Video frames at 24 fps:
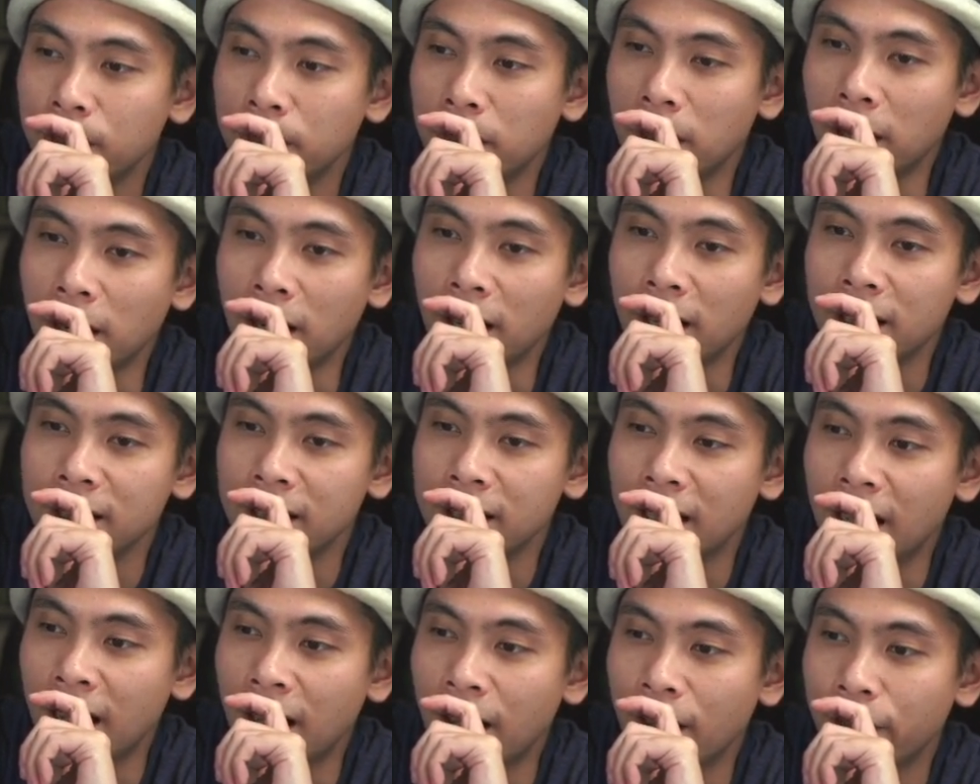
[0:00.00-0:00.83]

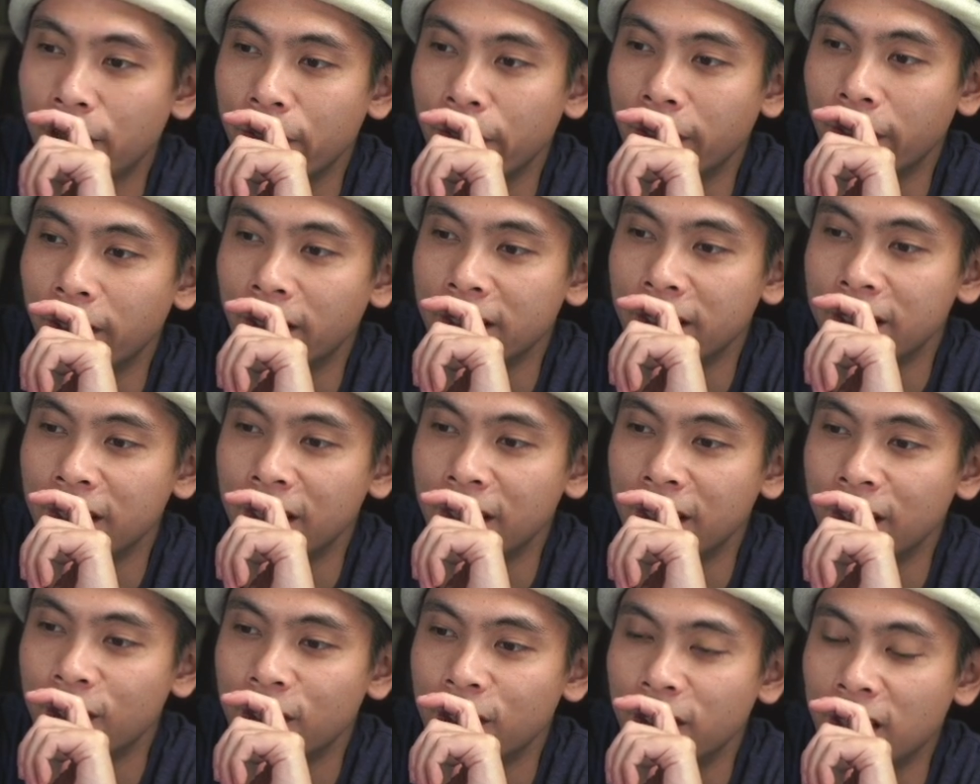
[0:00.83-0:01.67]
paws,
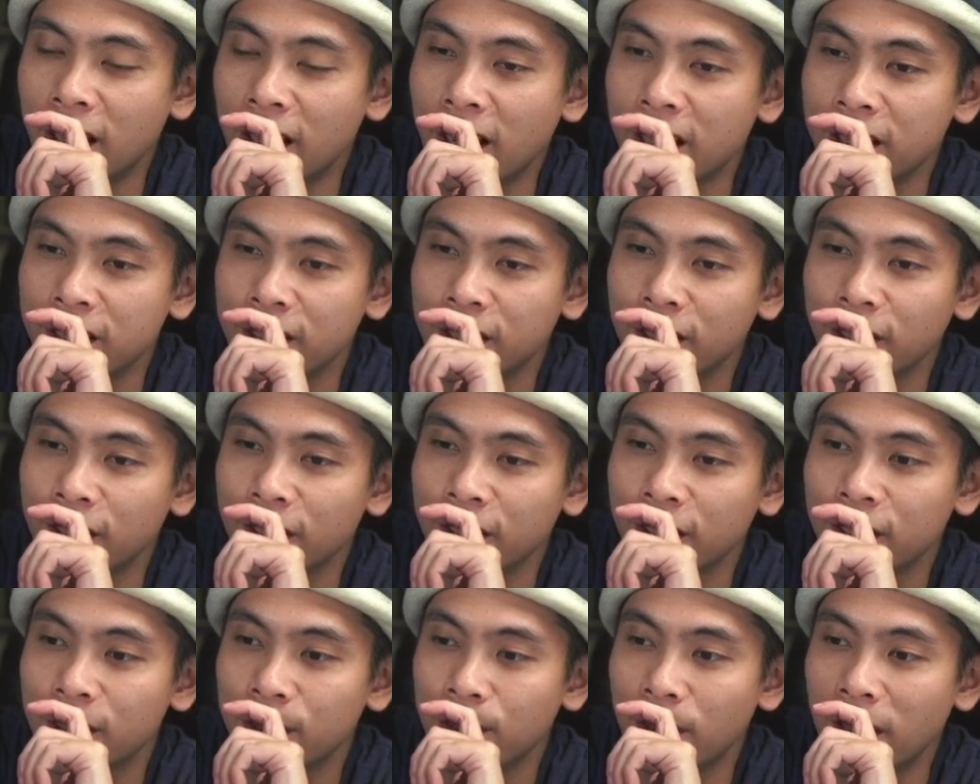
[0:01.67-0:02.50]
alphas,
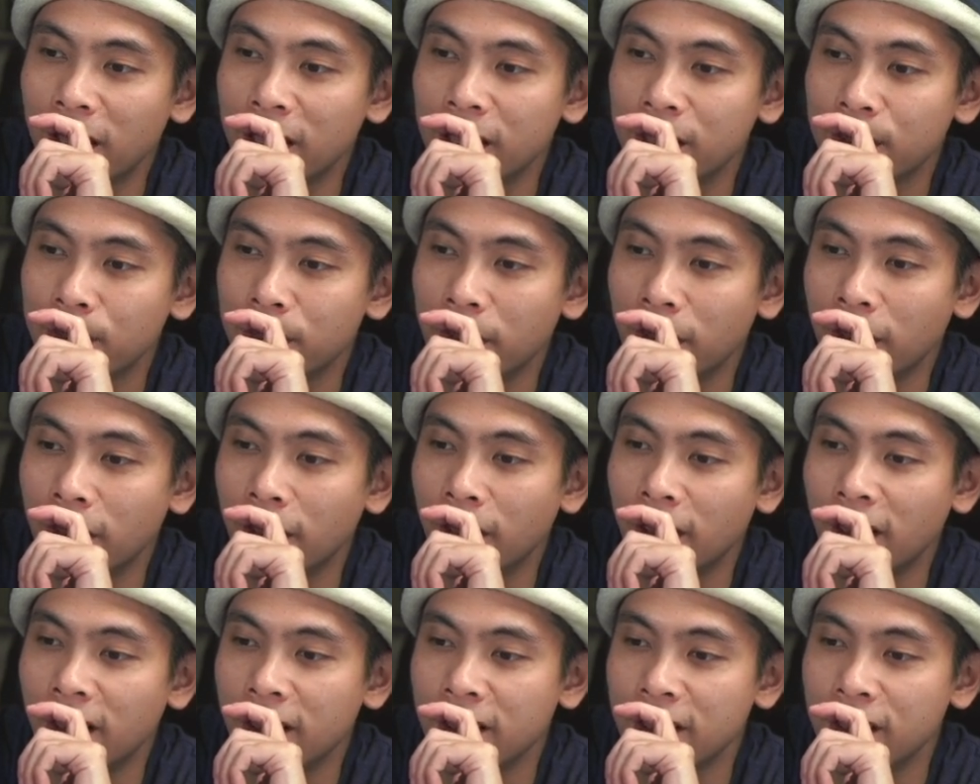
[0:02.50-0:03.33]
international, space
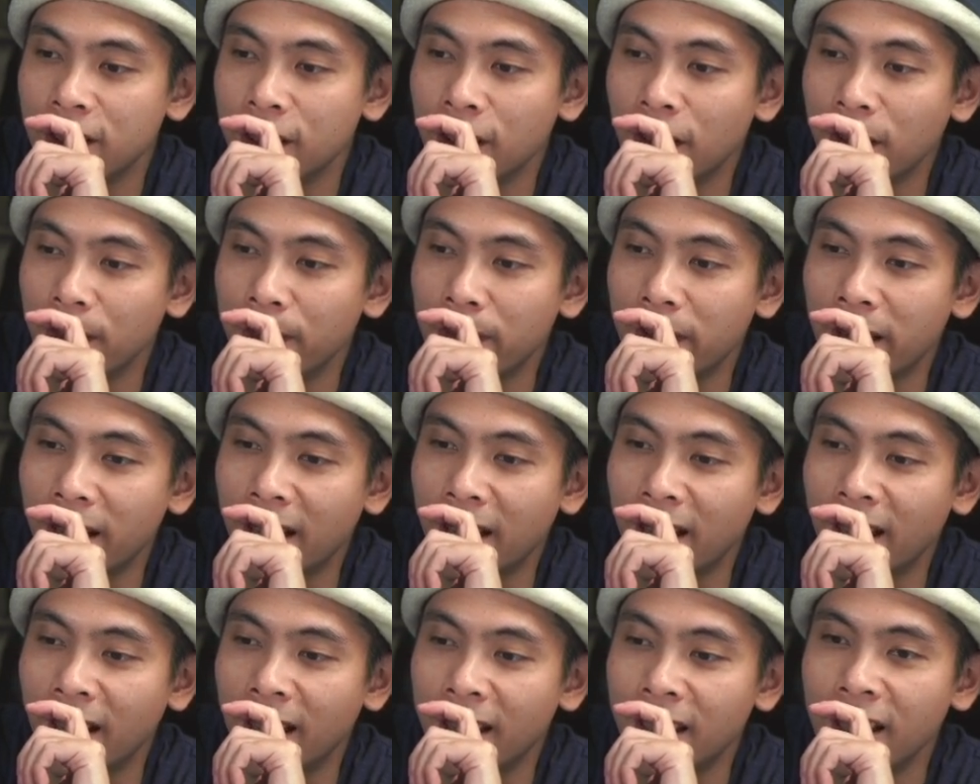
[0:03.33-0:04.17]
bars,
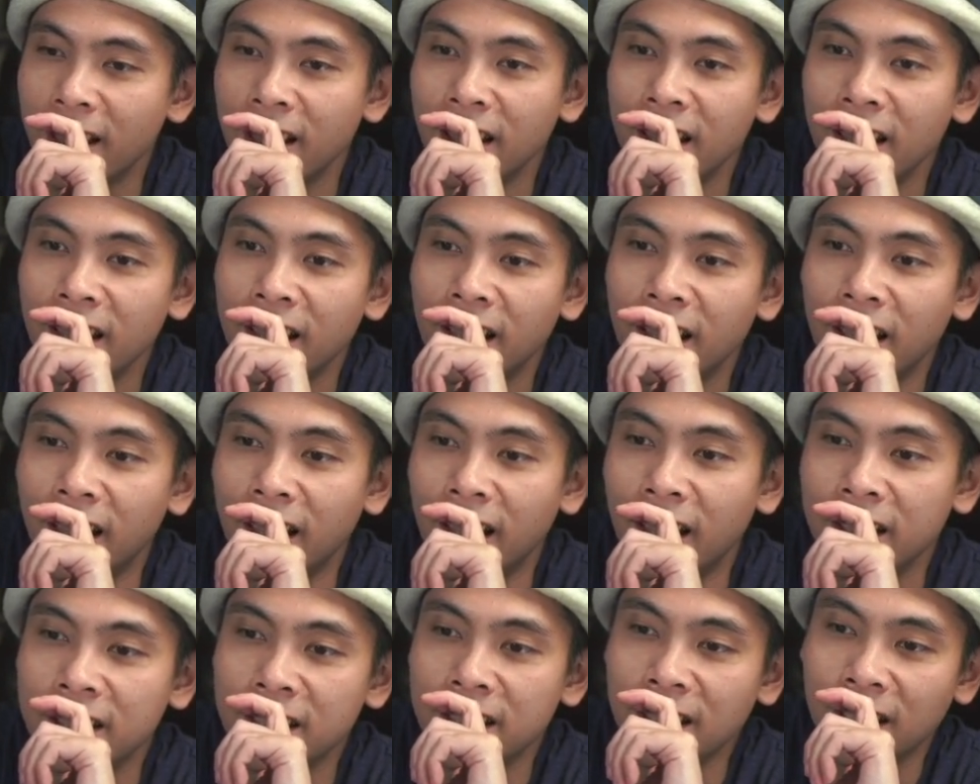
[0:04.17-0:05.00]
numpad,
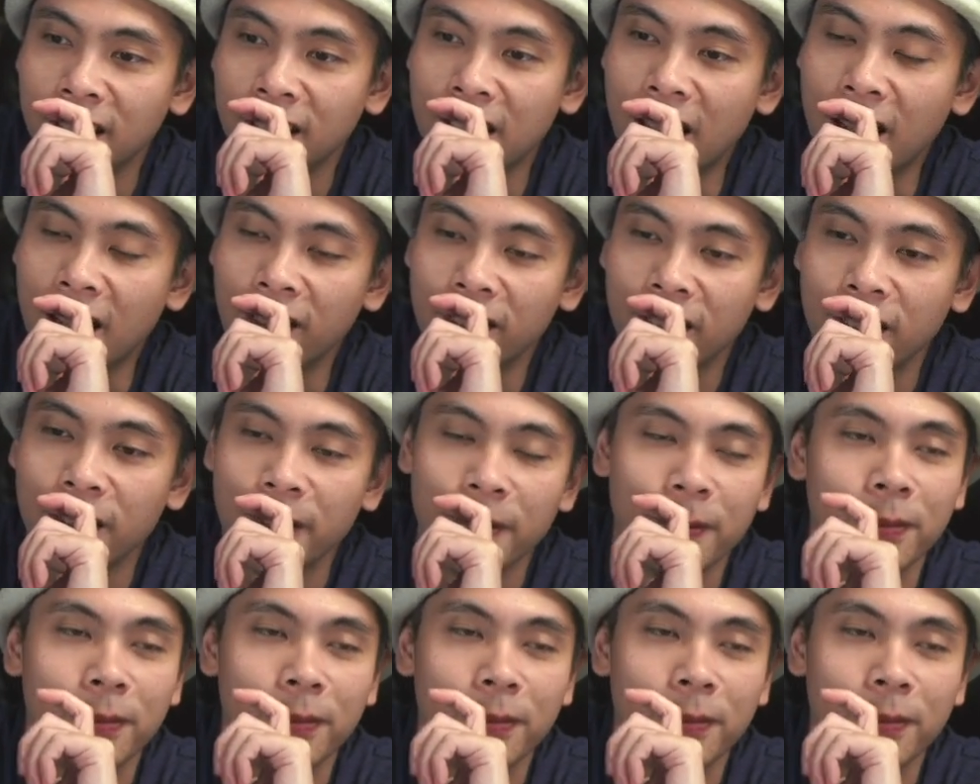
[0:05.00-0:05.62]
and check this out.